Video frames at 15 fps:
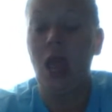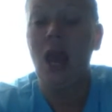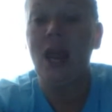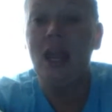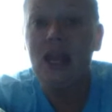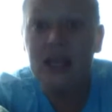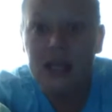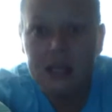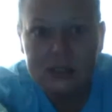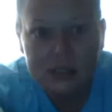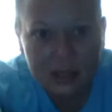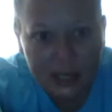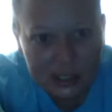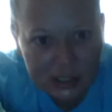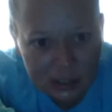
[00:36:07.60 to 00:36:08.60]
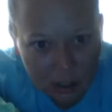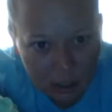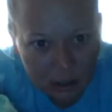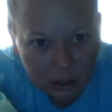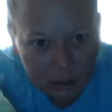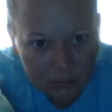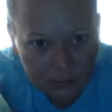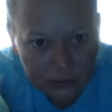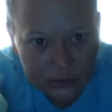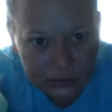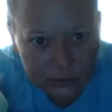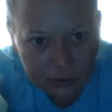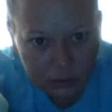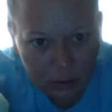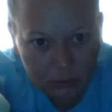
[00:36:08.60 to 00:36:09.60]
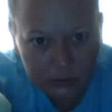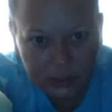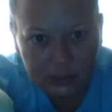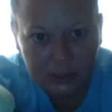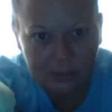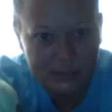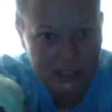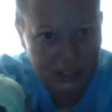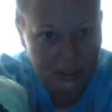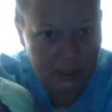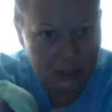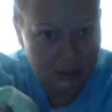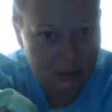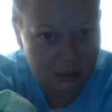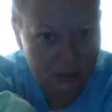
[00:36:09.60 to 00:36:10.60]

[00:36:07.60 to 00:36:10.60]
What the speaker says: It is like starting over too, Holden. Let me tell you.